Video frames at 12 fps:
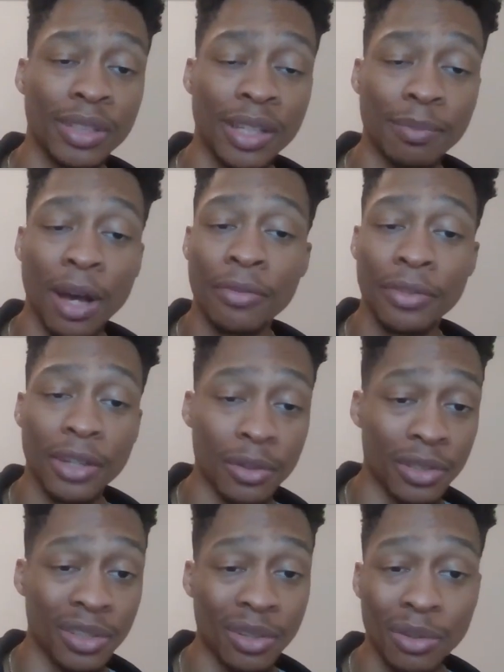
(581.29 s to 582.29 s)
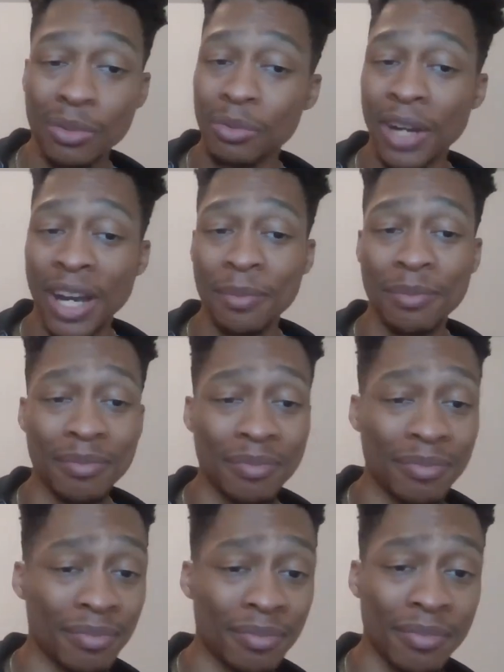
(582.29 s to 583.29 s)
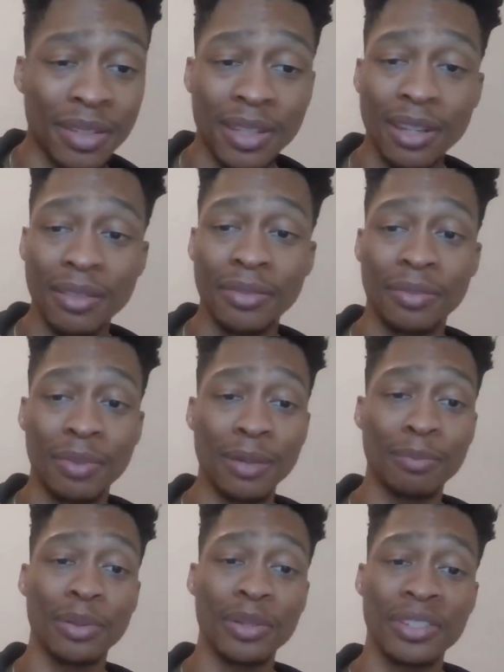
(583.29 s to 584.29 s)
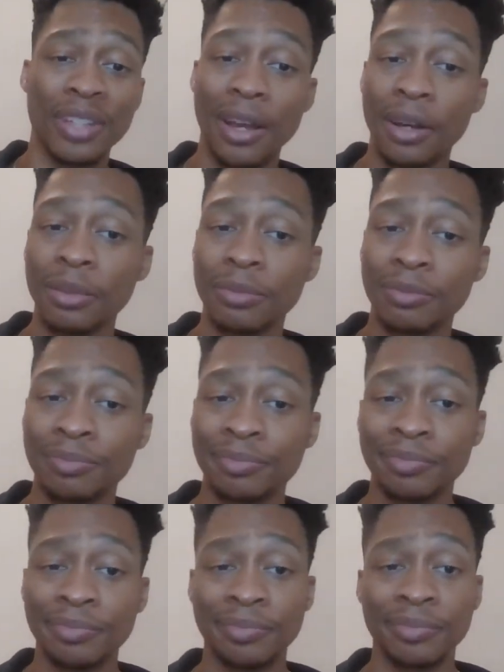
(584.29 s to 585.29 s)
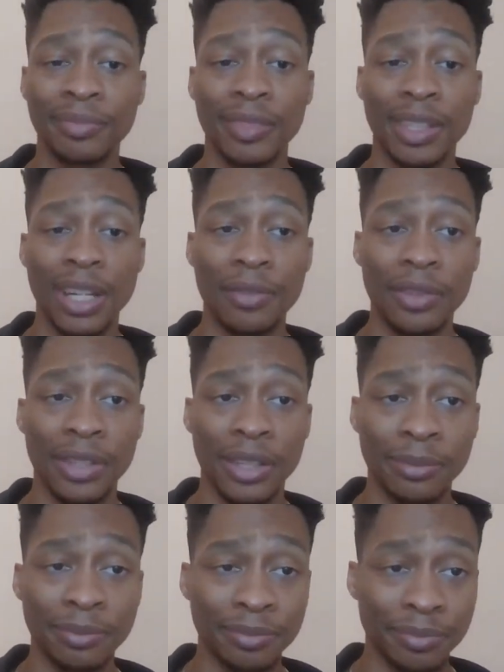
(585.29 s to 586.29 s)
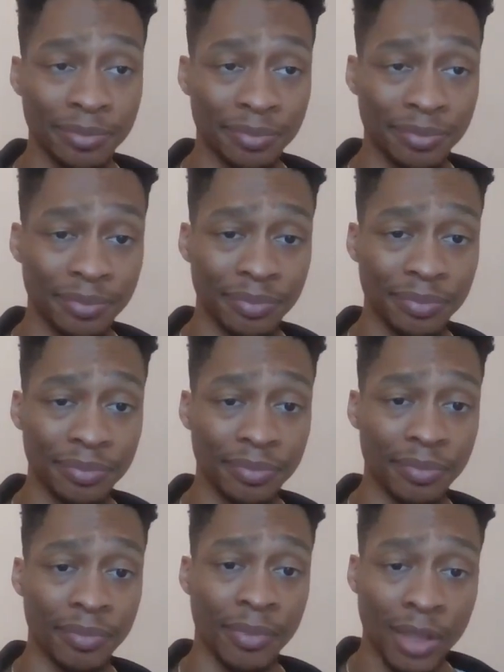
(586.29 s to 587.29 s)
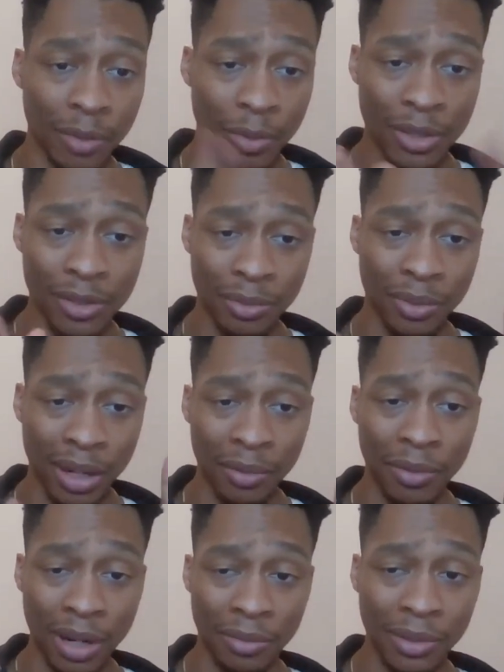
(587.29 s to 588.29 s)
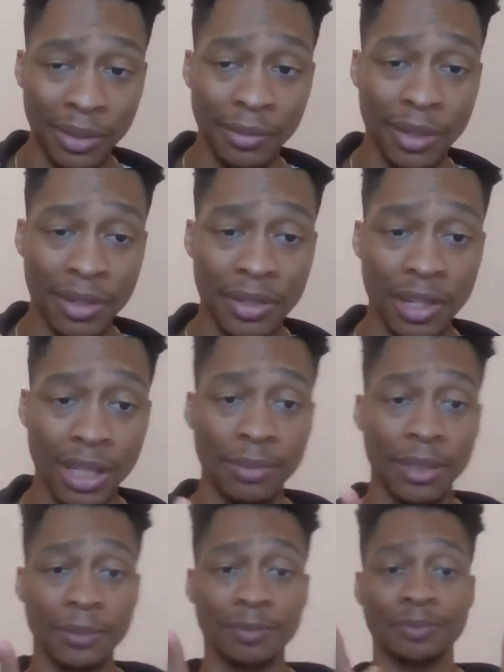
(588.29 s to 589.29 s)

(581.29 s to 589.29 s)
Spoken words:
mafioso rap stuff being pushed out and everything, which is what I really want to talk about.